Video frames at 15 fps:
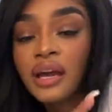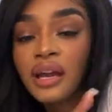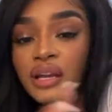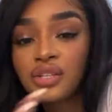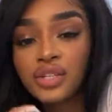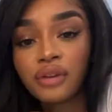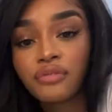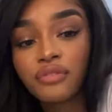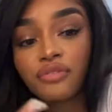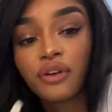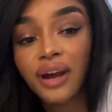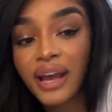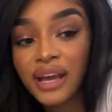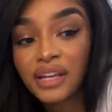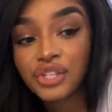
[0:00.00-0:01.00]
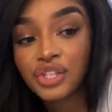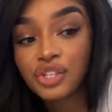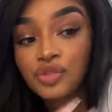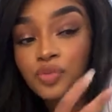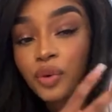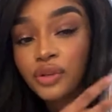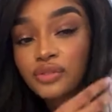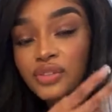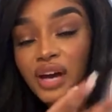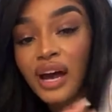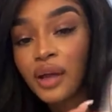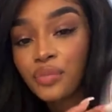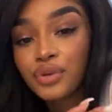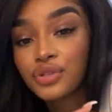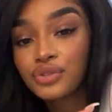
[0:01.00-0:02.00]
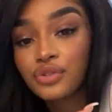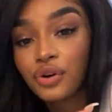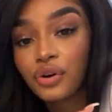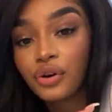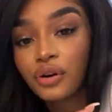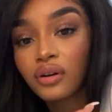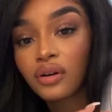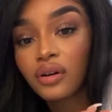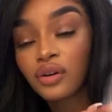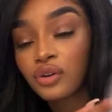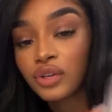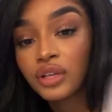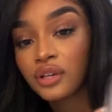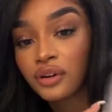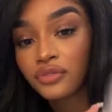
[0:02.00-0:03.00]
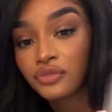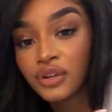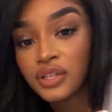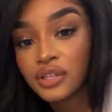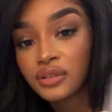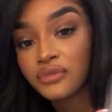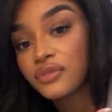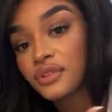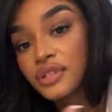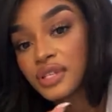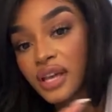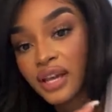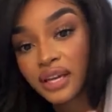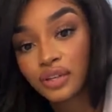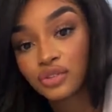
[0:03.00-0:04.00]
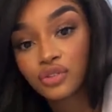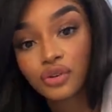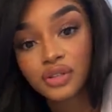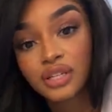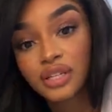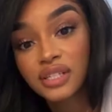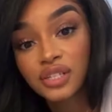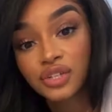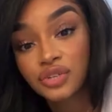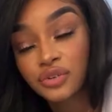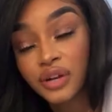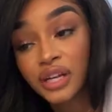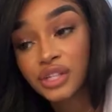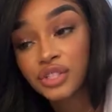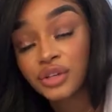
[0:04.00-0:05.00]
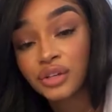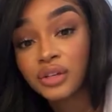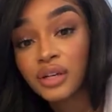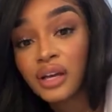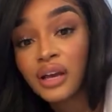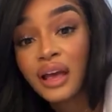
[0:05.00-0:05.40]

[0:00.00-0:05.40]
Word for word: each other for ages but time is not a good enough reason for staying in a toxic situation